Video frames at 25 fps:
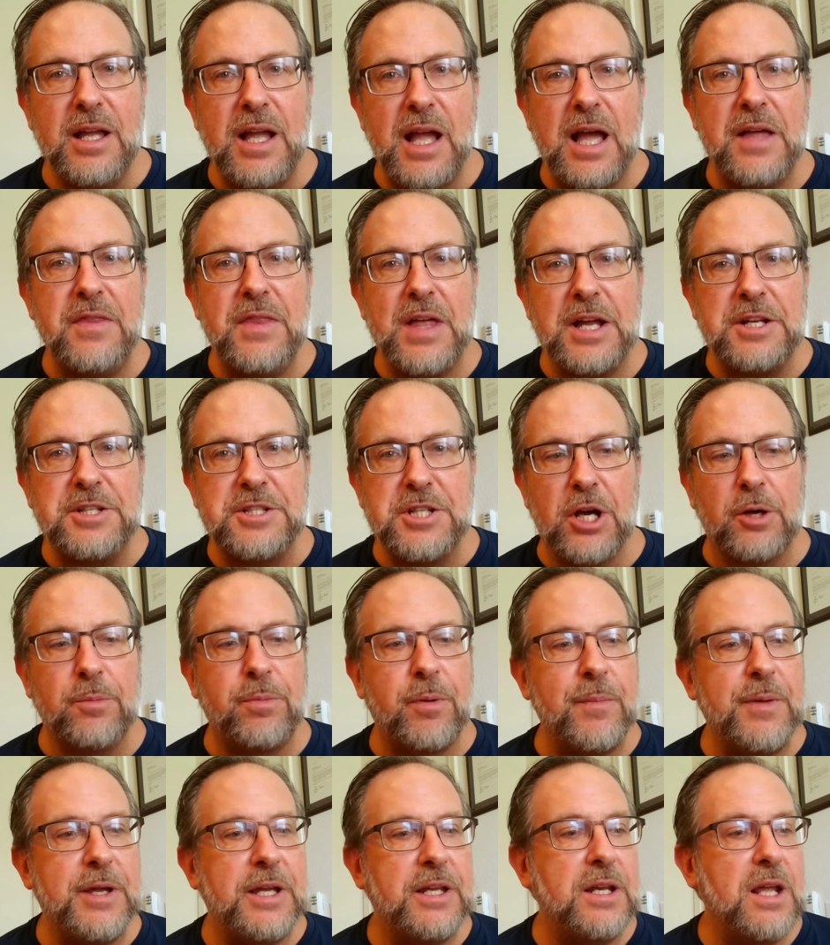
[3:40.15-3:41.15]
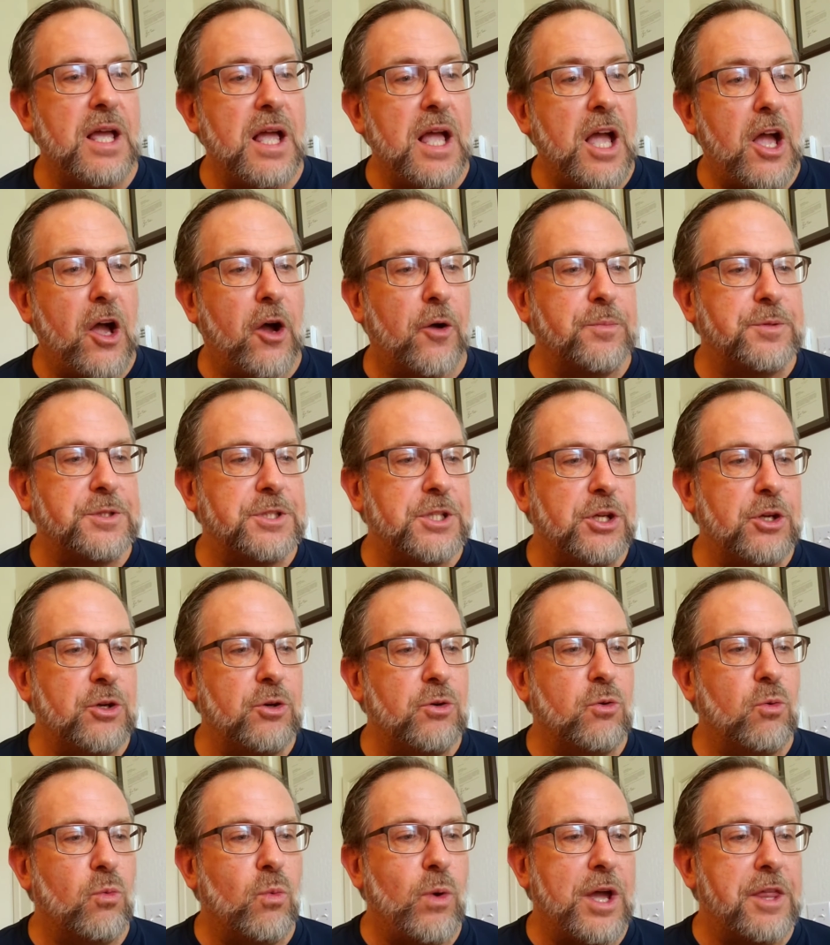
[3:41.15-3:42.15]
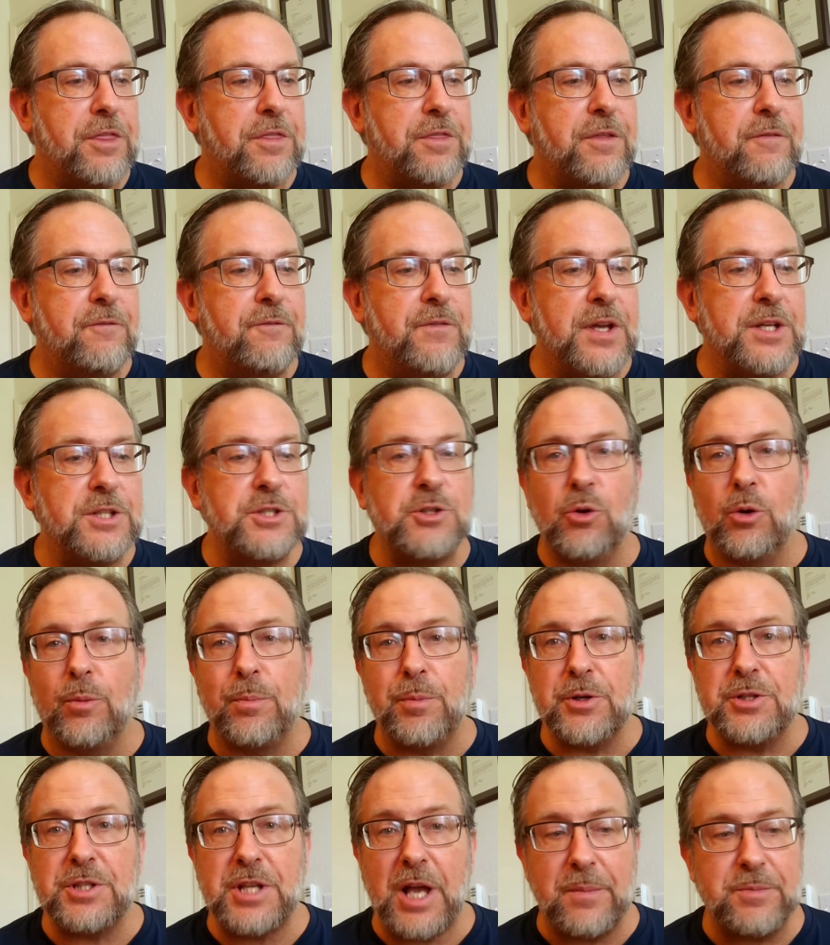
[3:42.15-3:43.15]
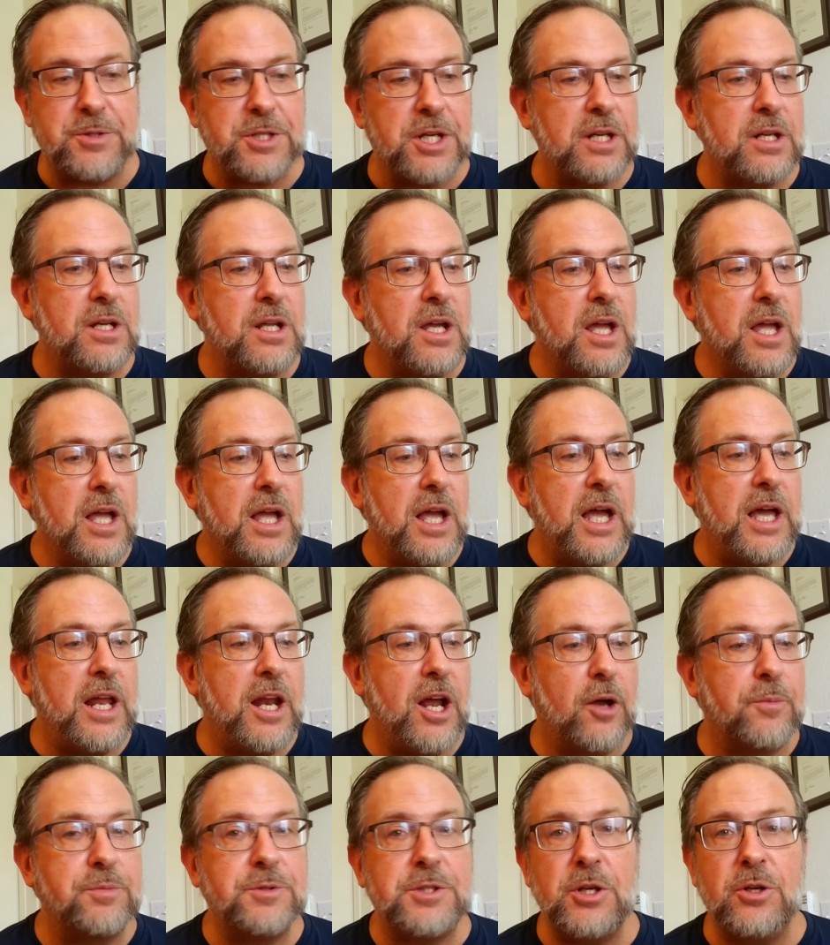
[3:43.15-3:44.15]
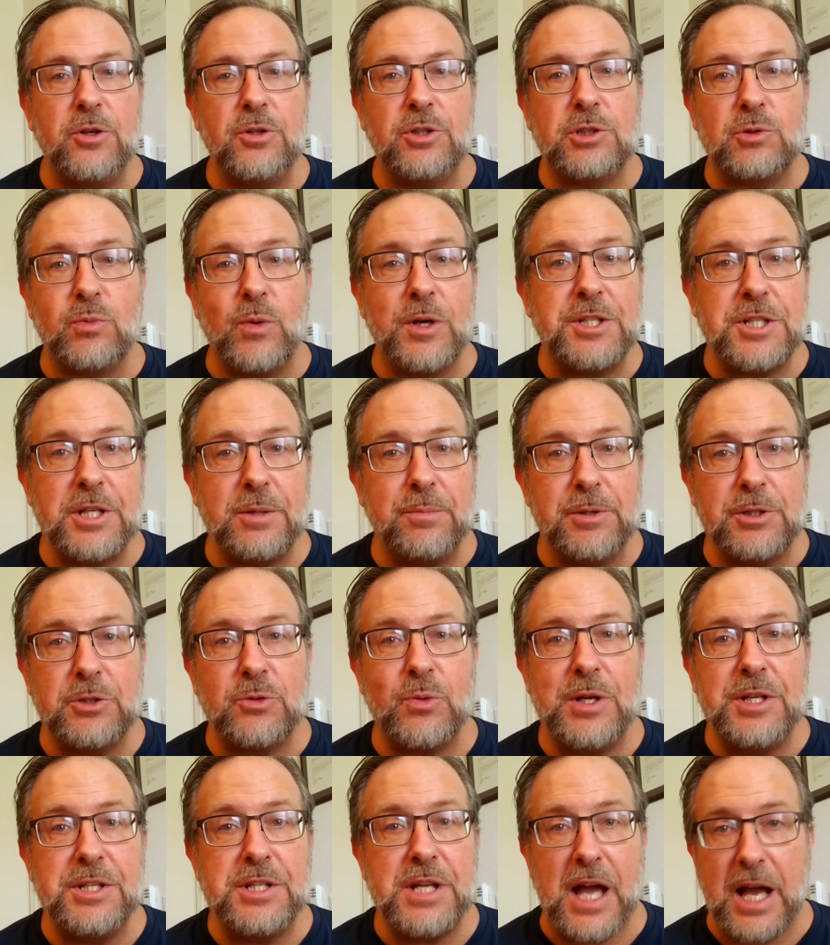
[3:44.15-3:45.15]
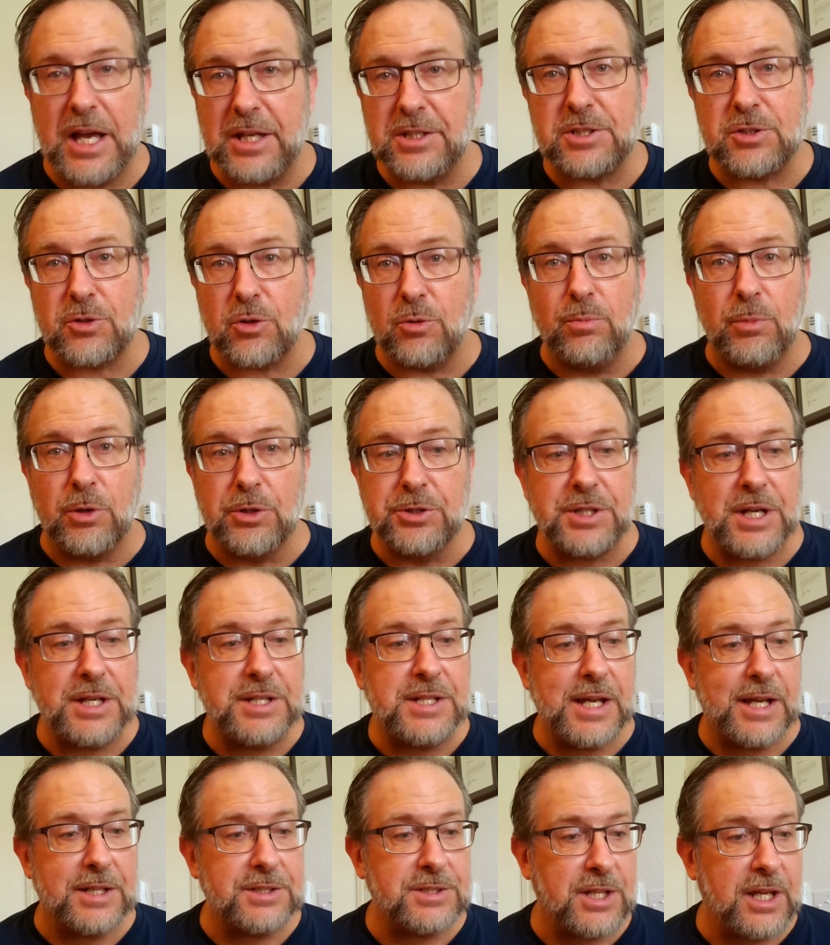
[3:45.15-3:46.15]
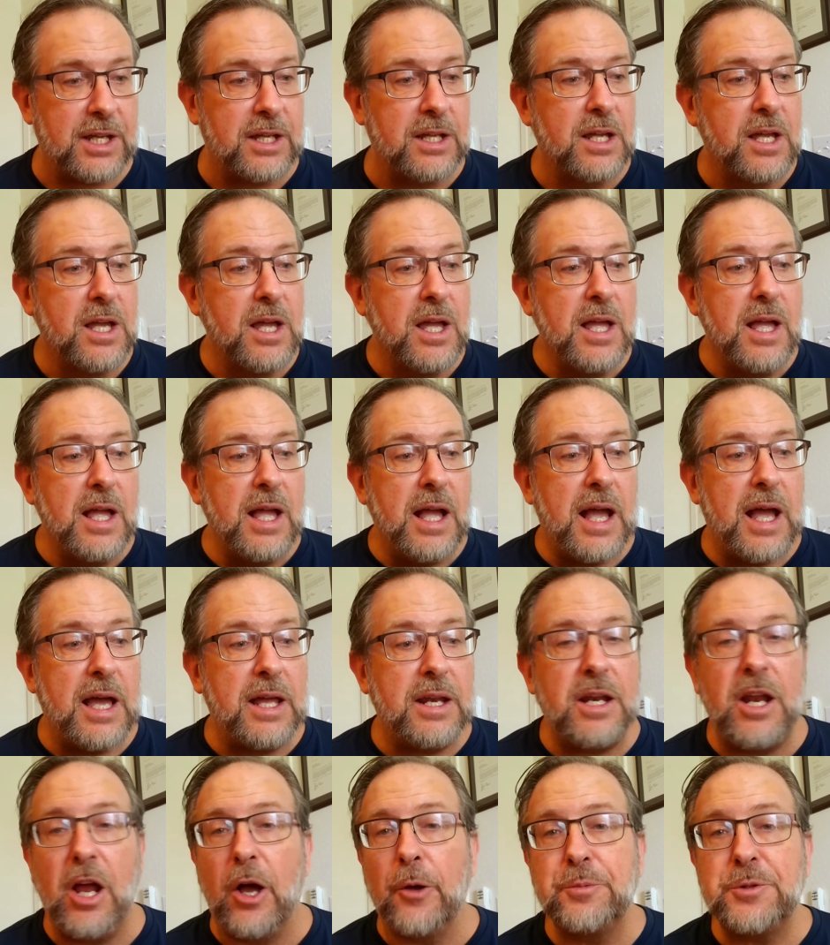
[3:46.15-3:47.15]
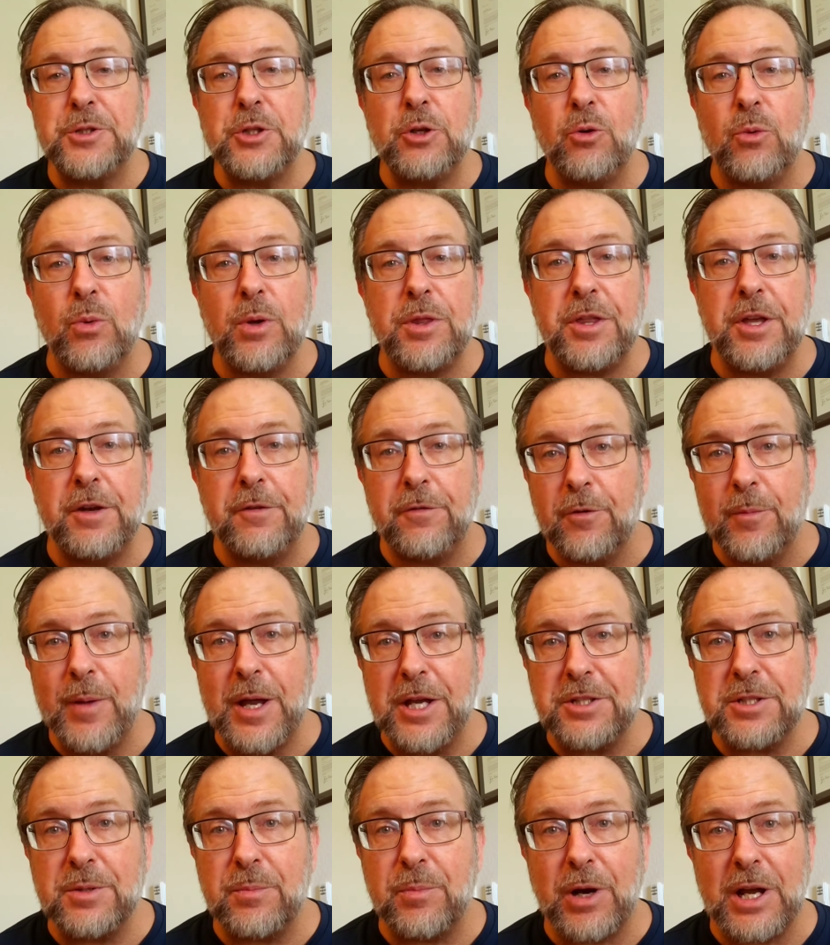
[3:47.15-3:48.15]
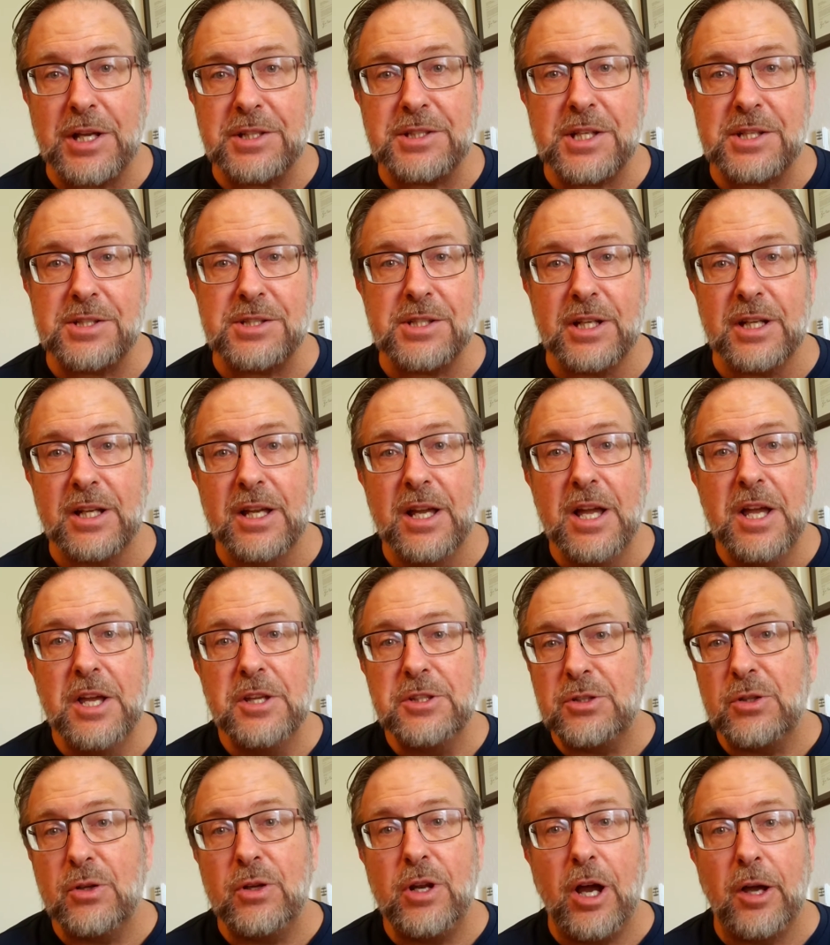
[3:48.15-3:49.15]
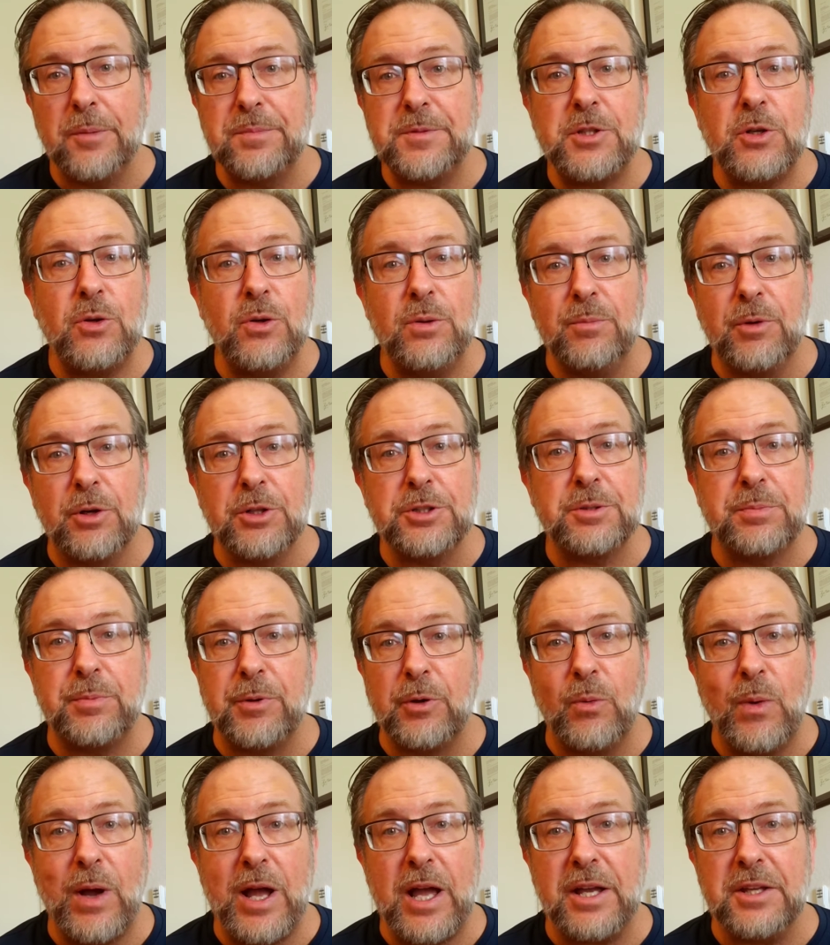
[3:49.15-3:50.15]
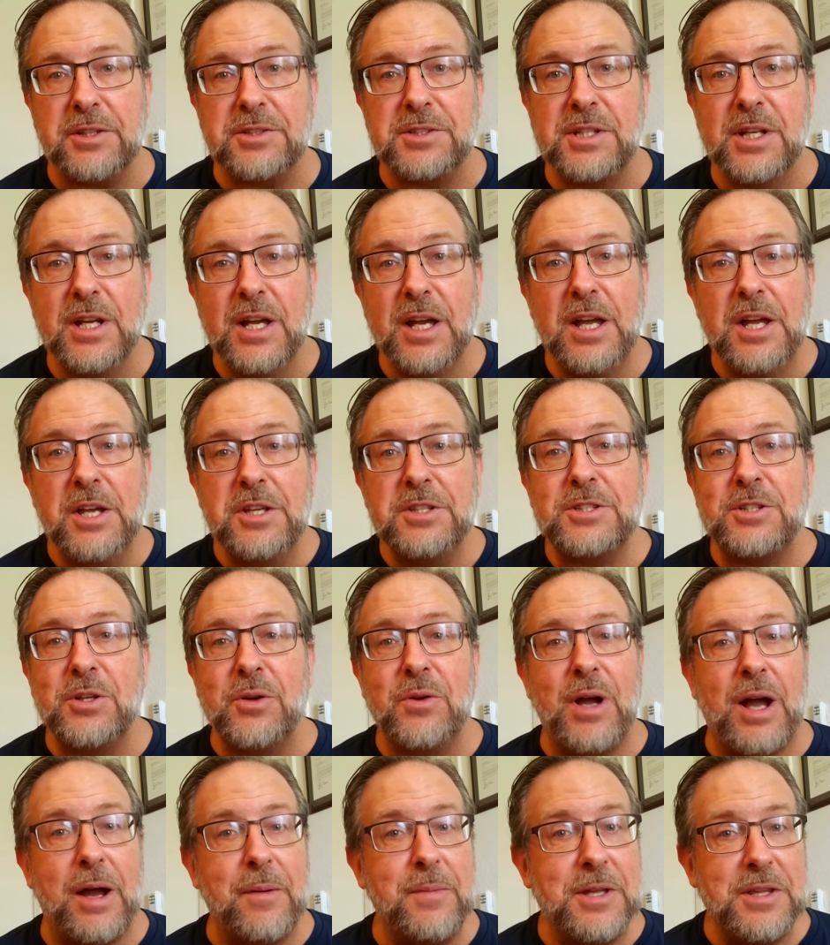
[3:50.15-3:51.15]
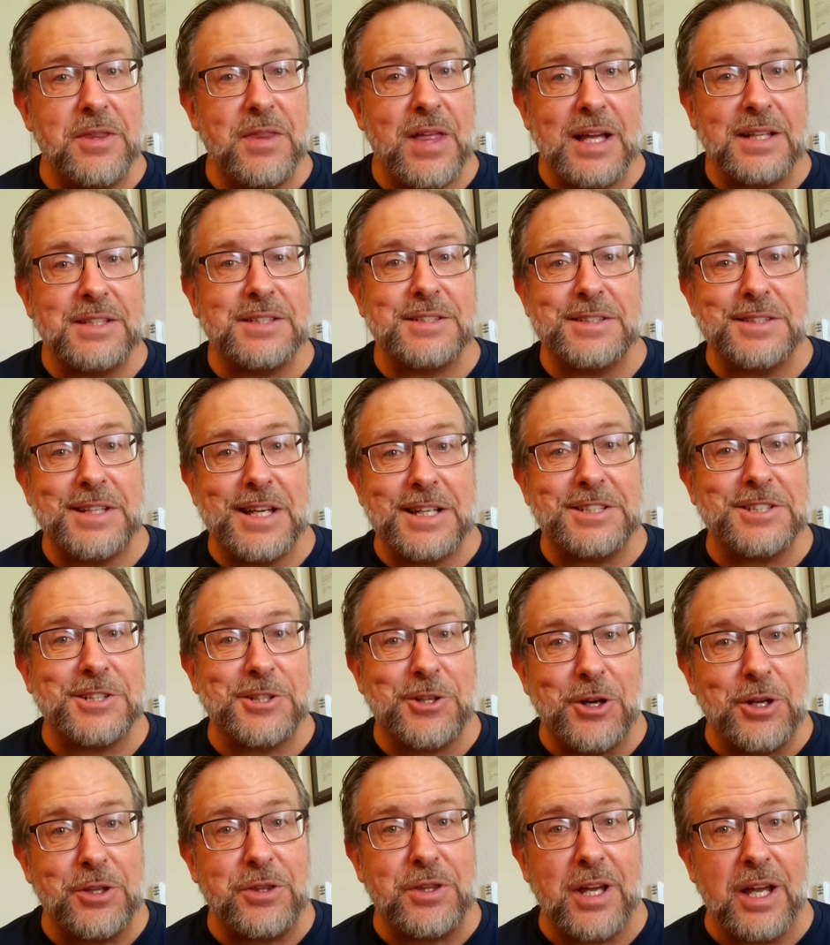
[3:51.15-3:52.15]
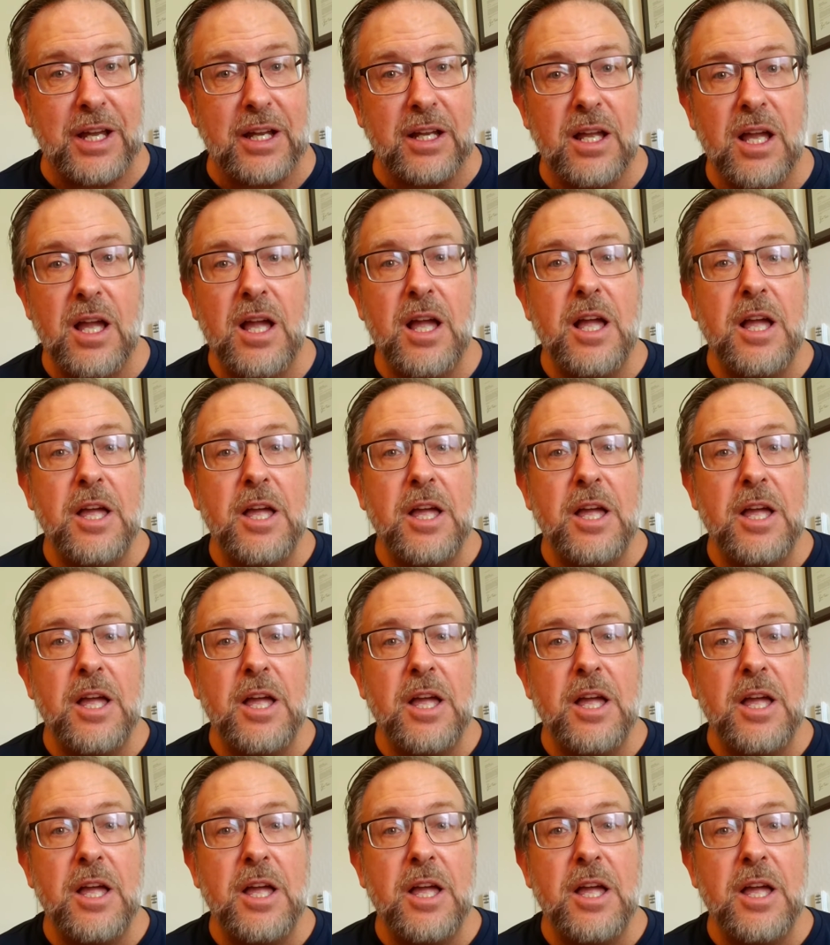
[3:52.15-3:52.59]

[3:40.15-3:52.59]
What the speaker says: And that dopamine helps you with visual perception. It helps you switching between tasks or multitasking. And it helps you with information processing. So it helps you in multiple ways. So, I mean, that's a good thing.